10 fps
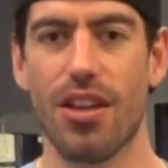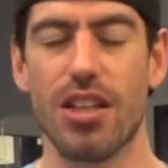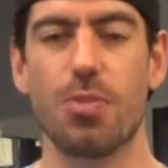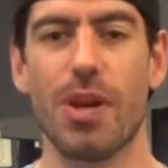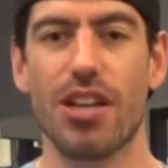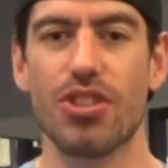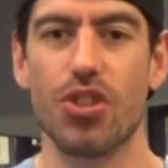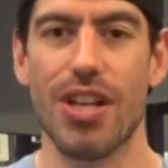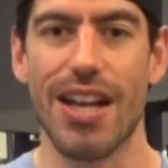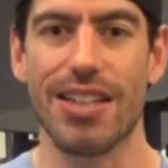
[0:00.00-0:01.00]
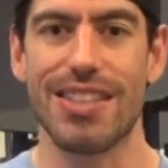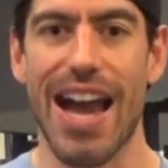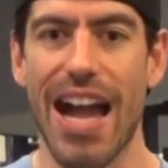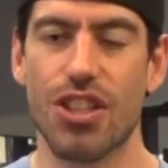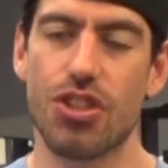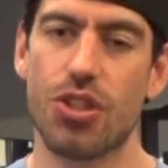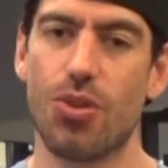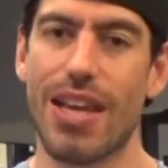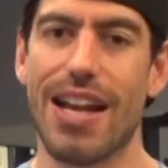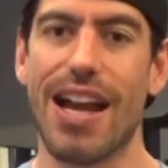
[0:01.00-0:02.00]
It's because you're not attached to
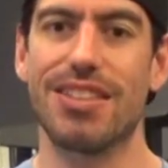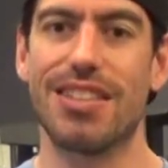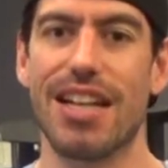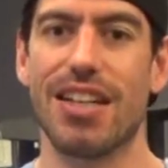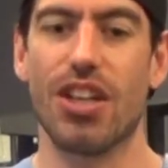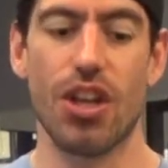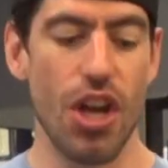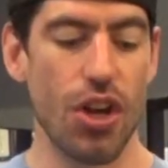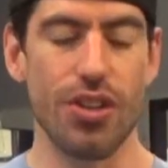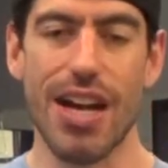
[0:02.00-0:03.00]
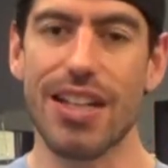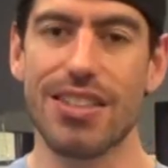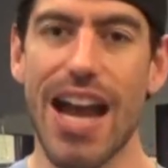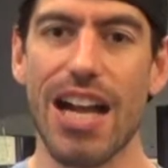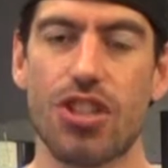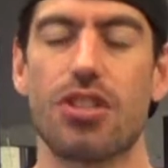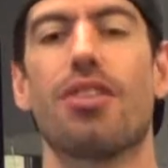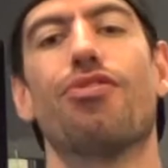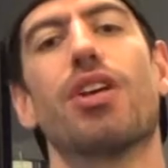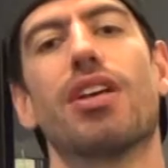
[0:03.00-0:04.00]
that identity. You're not attached to the
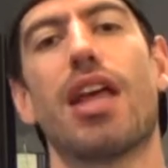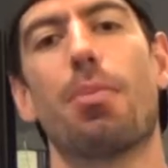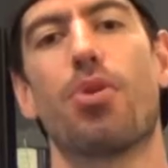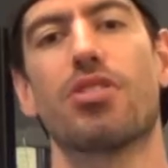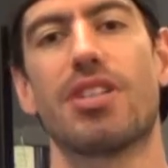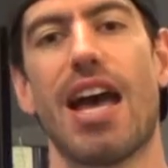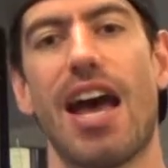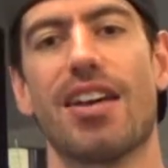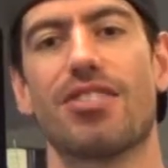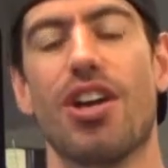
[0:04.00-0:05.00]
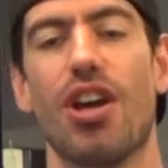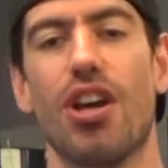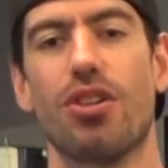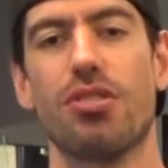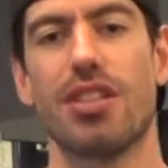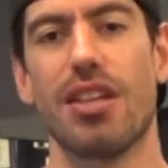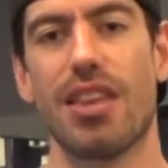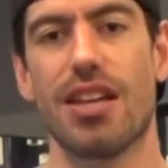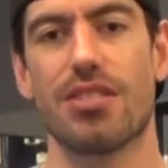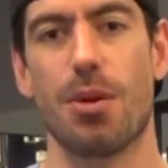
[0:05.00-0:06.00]
feeling that person has. You see
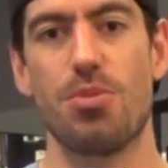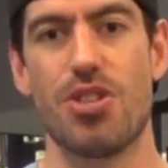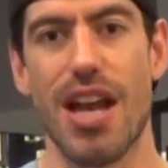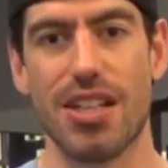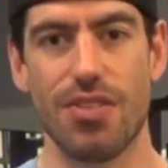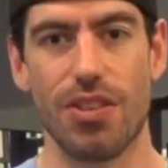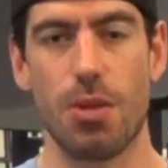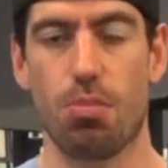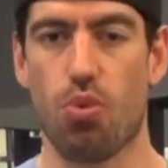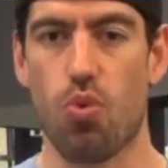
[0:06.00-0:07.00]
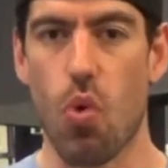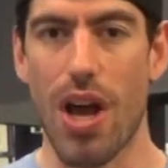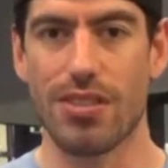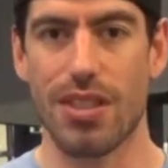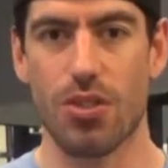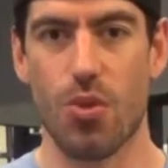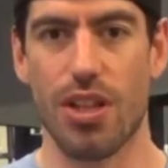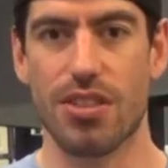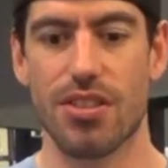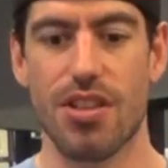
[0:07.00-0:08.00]
things objectively,
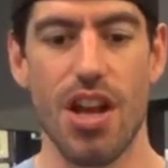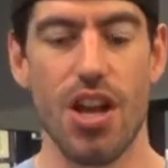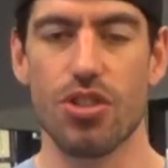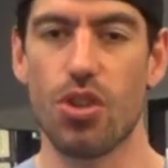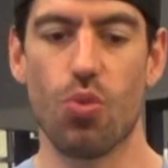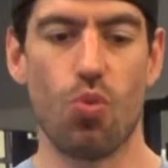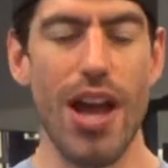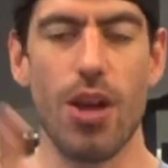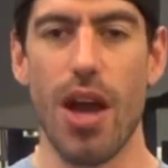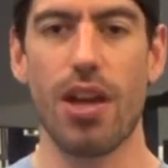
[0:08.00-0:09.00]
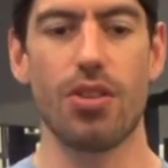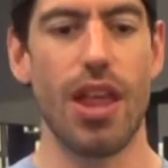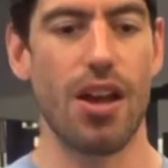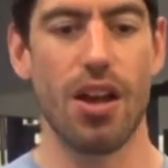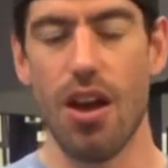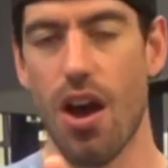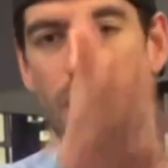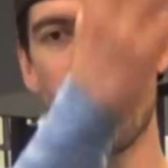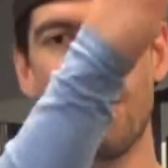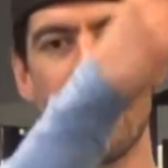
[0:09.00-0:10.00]
process-oriented. So right away, you're like,
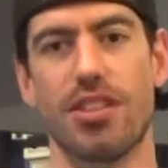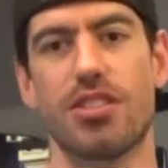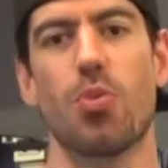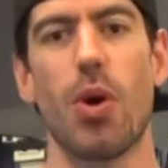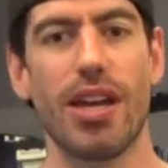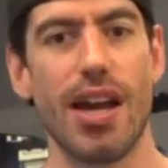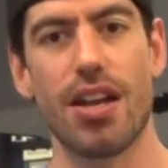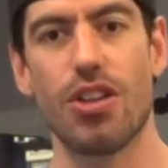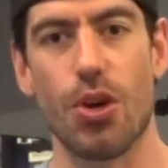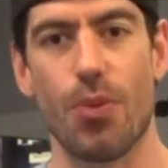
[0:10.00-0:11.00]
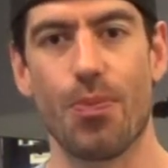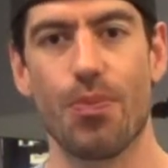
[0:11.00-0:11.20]
oh, this is what you got to do.